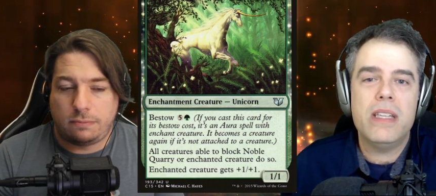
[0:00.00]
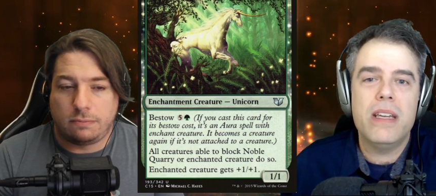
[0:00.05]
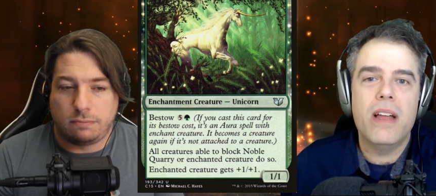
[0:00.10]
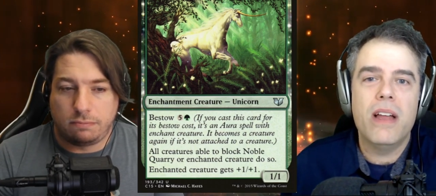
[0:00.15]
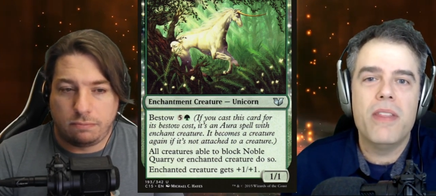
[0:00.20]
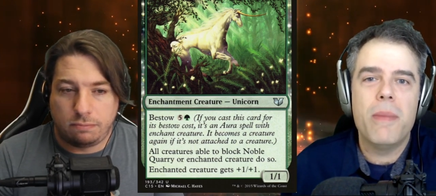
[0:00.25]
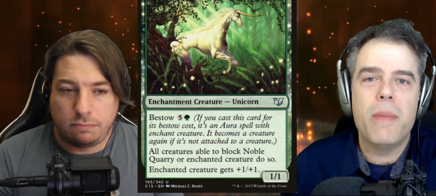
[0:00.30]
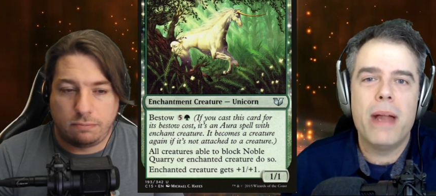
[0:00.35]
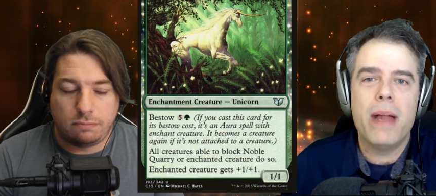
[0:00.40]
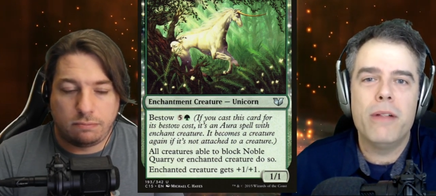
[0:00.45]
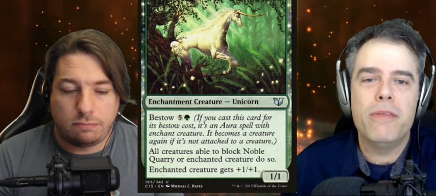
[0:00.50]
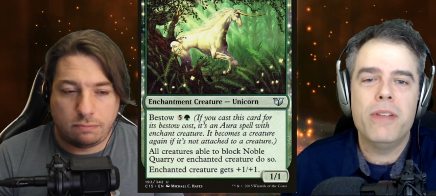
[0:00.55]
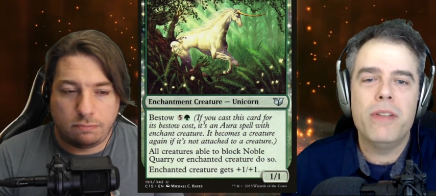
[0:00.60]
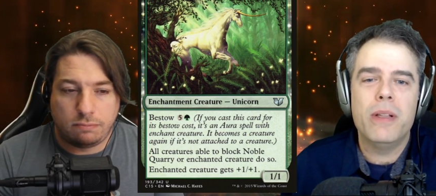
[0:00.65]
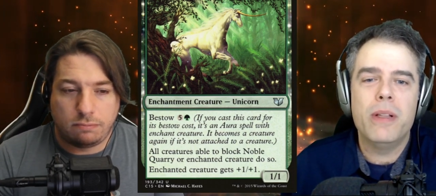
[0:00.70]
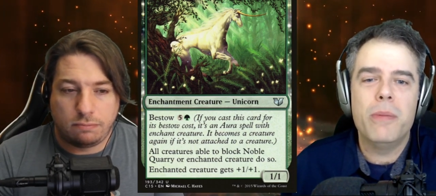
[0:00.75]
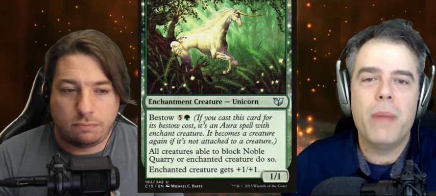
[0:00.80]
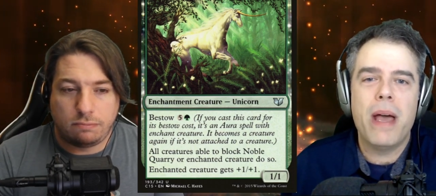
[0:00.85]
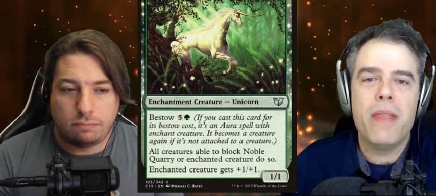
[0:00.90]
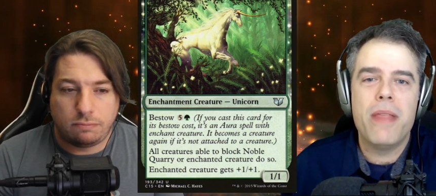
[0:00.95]
Speaker 1: on the
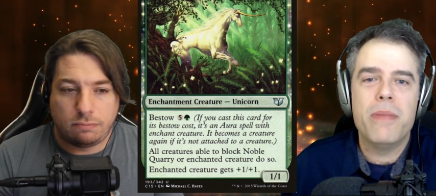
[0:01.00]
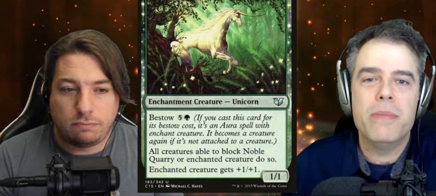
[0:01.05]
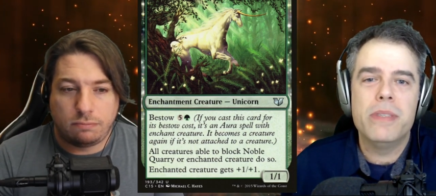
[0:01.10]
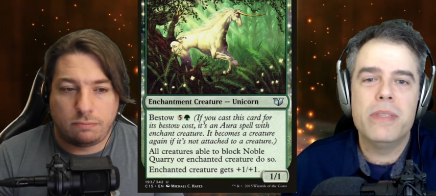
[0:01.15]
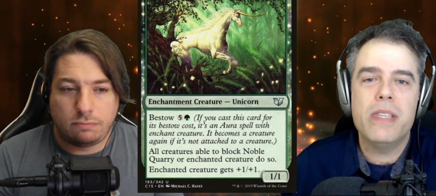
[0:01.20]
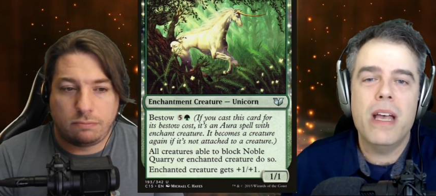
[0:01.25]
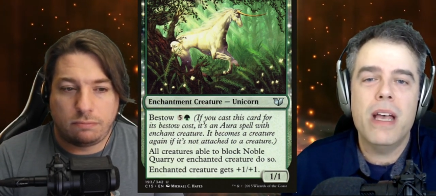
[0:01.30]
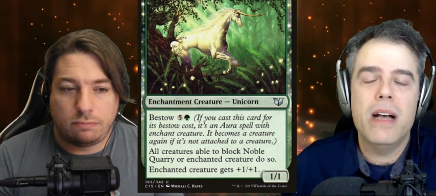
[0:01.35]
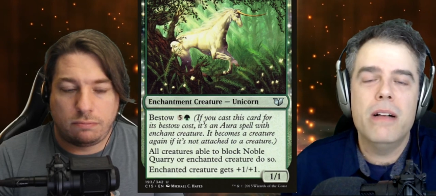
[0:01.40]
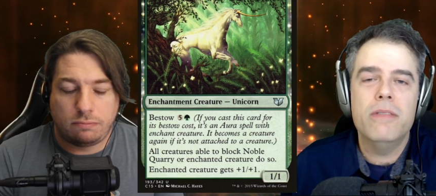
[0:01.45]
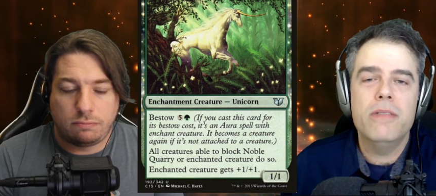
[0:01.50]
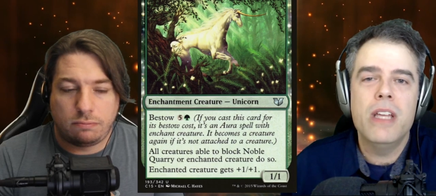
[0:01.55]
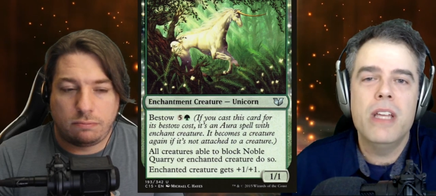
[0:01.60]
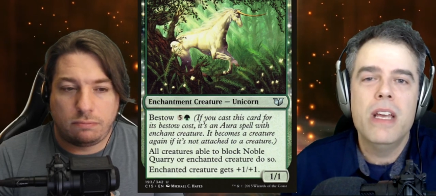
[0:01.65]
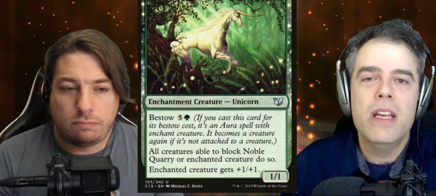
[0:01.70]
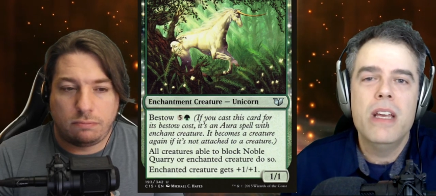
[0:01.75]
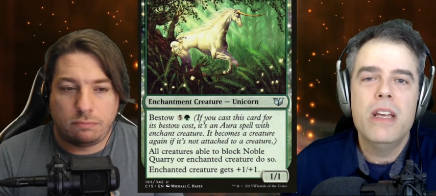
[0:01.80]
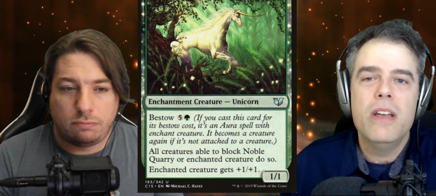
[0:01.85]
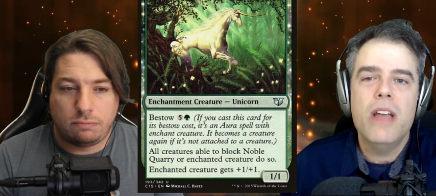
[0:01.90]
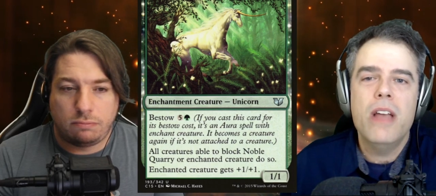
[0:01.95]
battlefield by themselves,
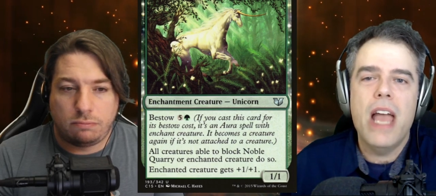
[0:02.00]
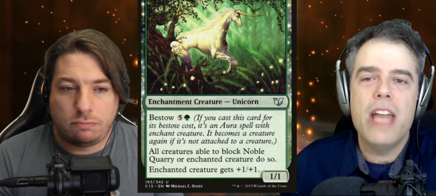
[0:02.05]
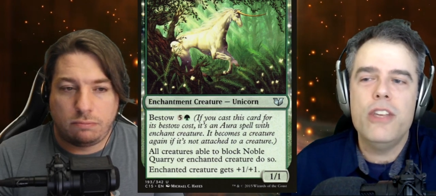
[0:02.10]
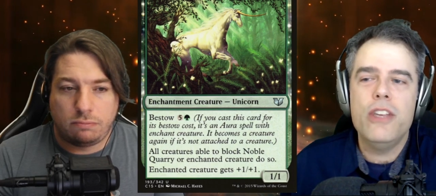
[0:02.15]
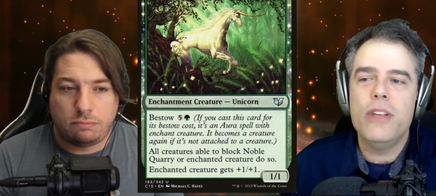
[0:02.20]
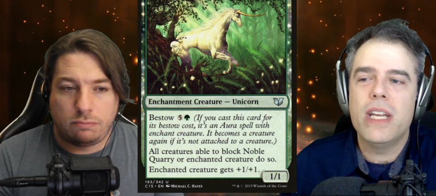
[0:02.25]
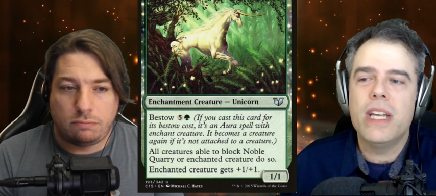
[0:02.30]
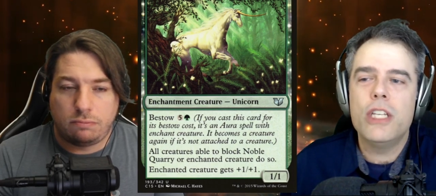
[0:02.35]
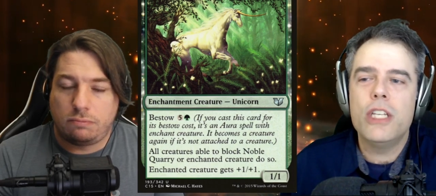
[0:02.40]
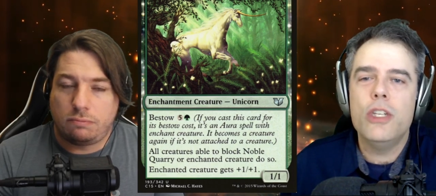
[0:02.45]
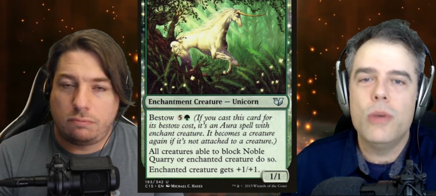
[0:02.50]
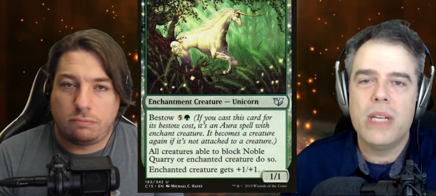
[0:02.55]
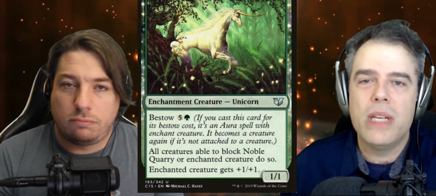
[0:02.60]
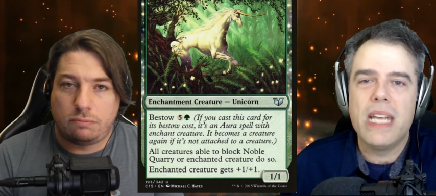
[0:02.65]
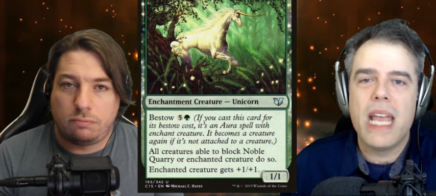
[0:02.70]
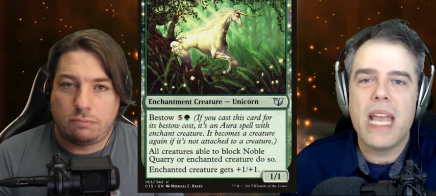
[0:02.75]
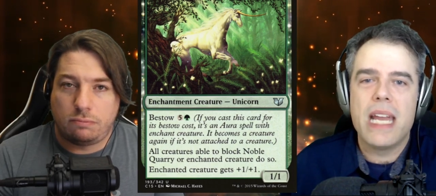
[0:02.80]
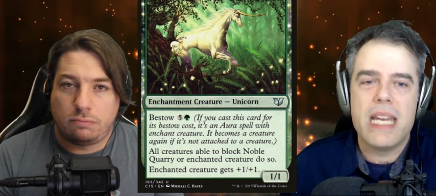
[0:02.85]
and you get to do it again